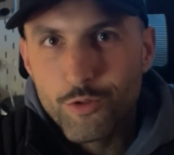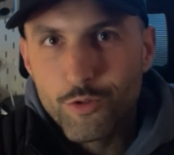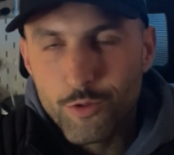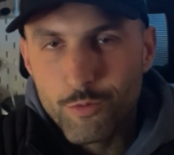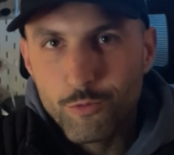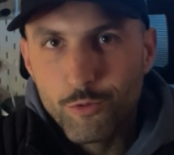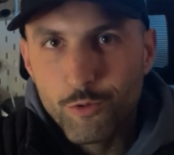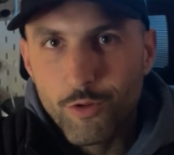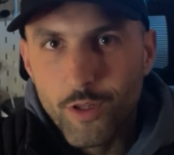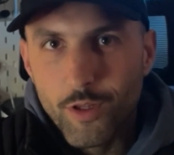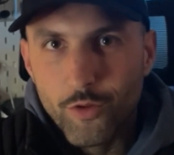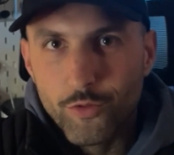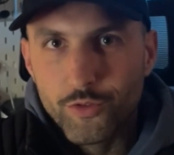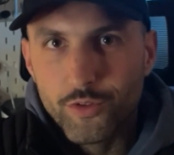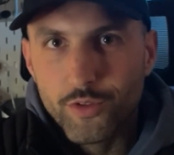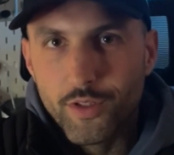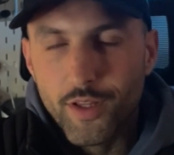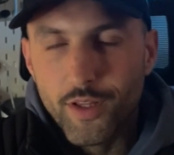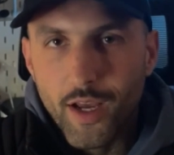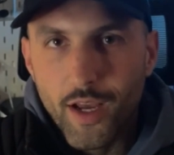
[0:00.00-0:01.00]
smooth out
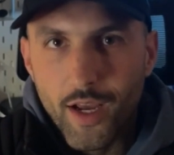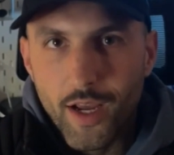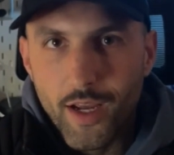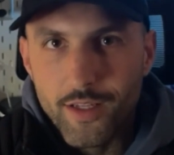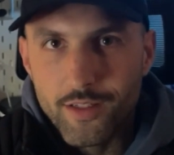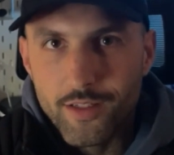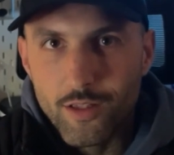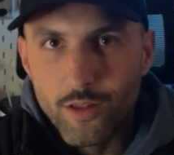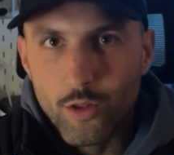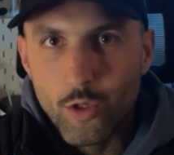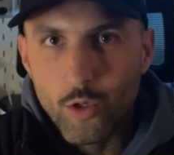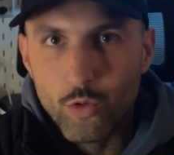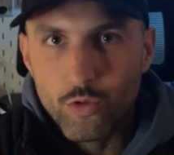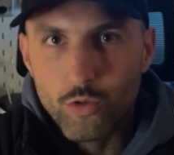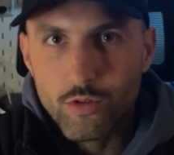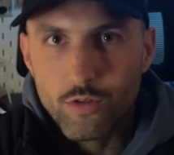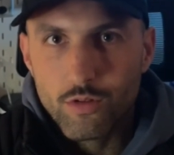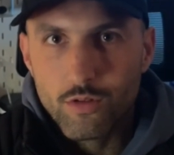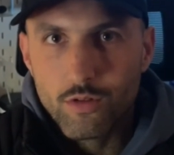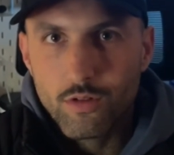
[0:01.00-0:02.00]
the highs and
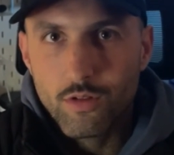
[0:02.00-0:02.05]
lows,